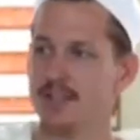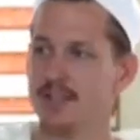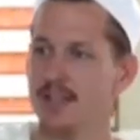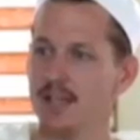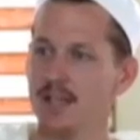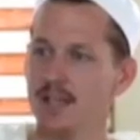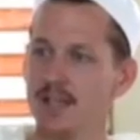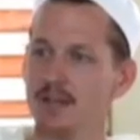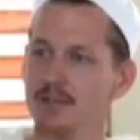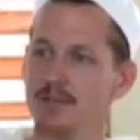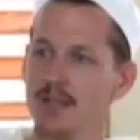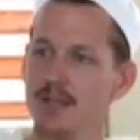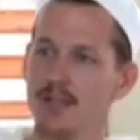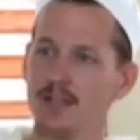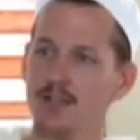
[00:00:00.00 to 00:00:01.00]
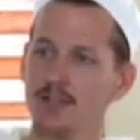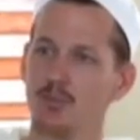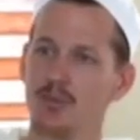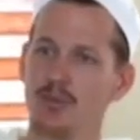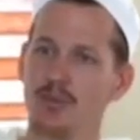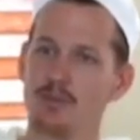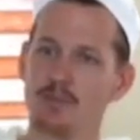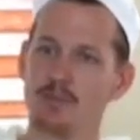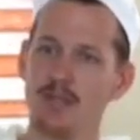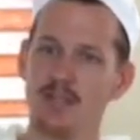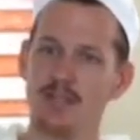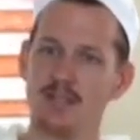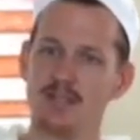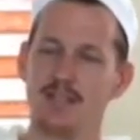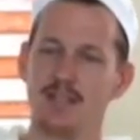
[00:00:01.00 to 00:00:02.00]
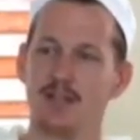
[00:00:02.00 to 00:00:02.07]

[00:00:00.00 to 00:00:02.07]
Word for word: name is with the meanings that